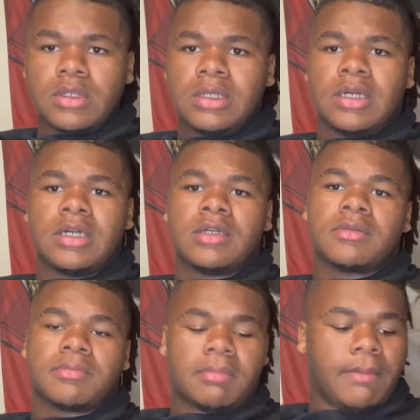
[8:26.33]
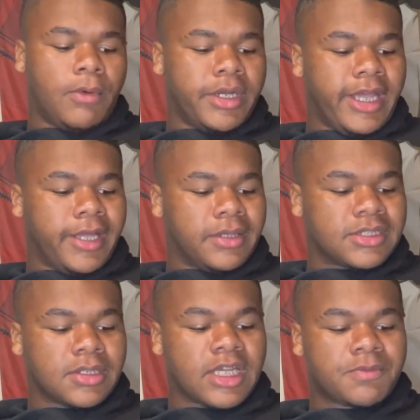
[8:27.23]
uh, my boy Dalen.
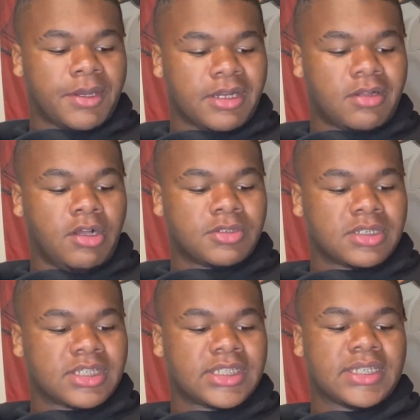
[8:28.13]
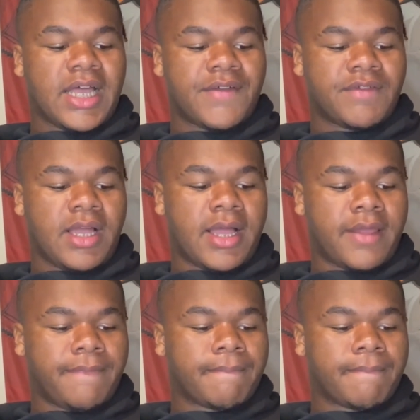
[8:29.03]
So that's probably the closest I've got.